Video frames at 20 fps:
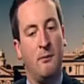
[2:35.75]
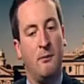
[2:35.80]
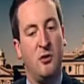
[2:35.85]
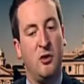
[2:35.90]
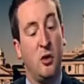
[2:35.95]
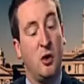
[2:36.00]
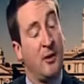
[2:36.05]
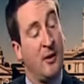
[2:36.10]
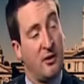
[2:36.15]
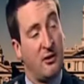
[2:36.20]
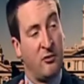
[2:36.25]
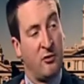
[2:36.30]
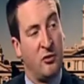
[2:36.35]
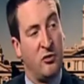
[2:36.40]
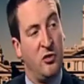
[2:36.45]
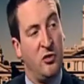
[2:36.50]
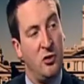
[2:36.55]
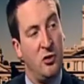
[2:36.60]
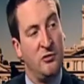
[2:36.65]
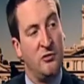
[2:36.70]
doing this for
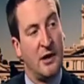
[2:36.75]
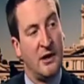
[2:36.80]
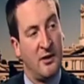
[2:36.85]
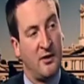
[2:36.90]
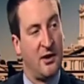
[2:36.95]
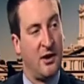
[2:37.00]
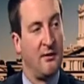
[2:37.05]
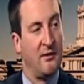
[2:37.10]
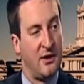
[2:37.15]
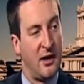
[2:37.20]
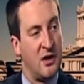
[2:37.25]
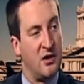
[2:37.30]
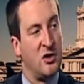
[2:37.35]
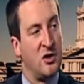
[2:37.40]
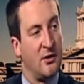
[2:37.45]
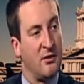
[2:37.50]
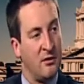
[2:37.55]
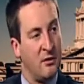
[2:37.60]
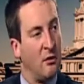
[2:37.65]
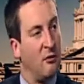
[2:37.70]
2 legislative
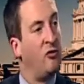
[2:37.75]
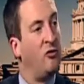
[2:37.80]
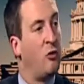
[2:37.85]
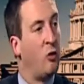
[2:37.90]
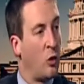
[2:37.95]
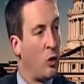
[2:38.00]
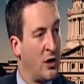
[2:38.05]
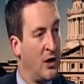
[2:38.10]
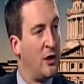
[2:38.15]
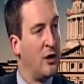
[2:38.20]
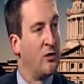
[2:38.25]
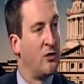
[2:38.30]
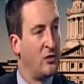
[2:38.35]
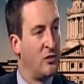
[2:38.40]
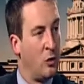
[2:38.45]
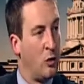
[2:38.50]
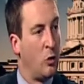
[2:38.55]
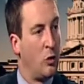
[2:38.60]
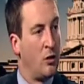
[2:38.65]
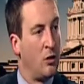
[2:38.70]
sessions, so 4 years
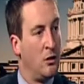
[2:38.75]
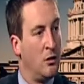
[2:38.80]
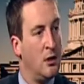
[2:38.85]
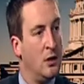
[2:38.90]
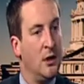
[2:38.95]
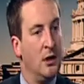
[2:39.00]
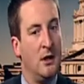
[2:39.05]
total.